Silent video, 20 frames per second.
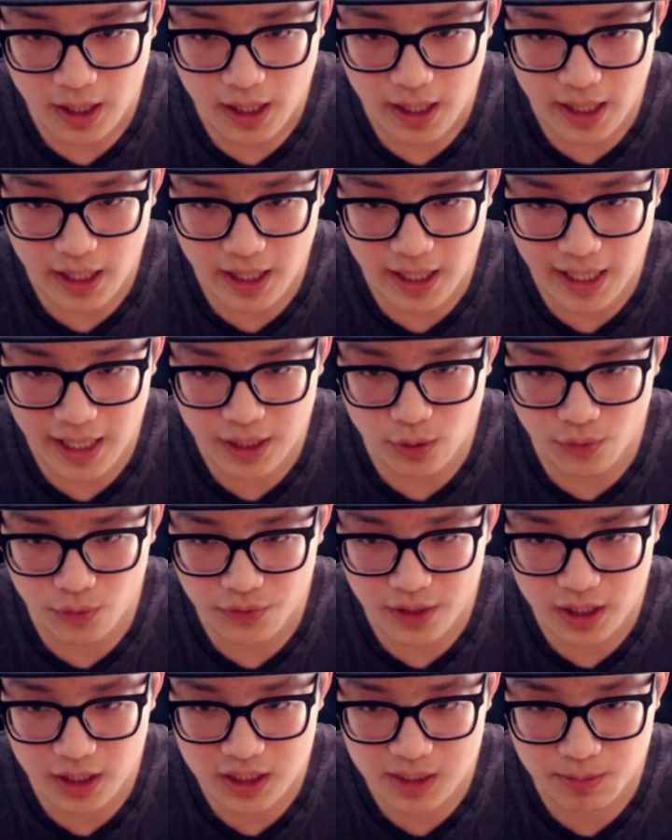And I don't
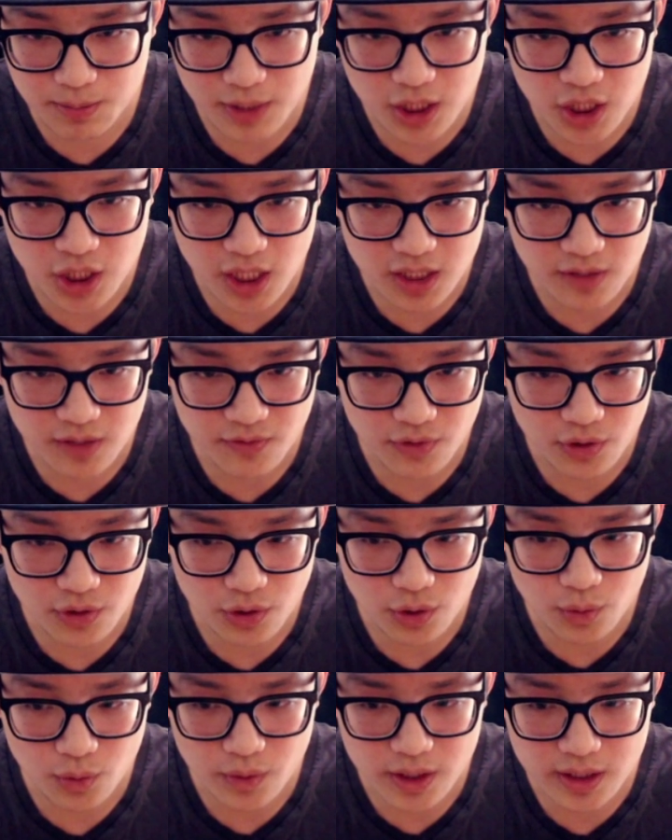think speed chasing for
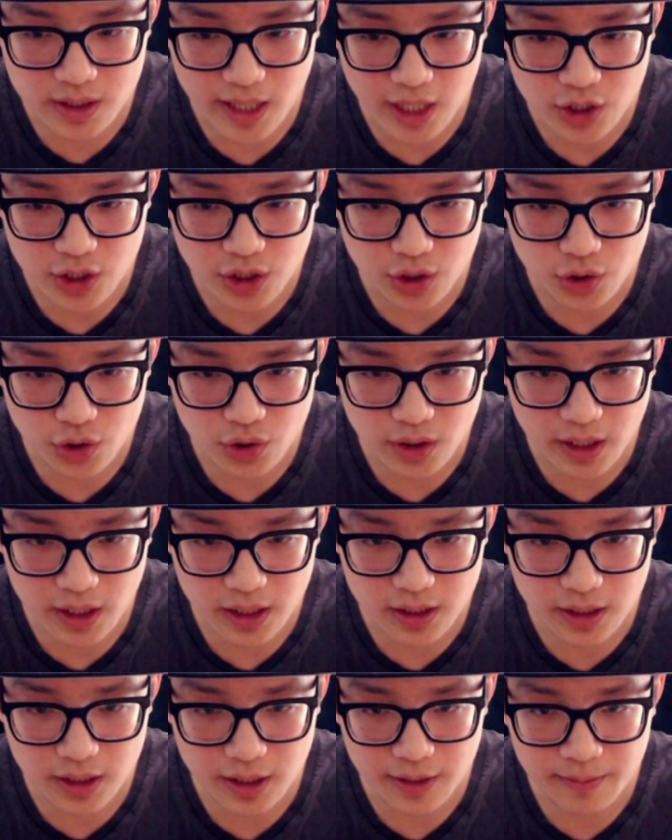you is actually a good
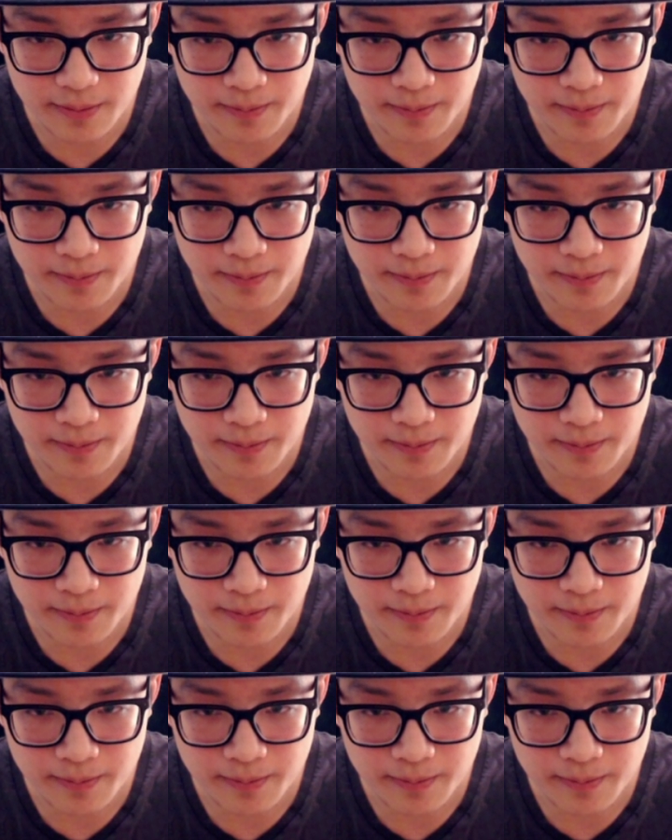idea.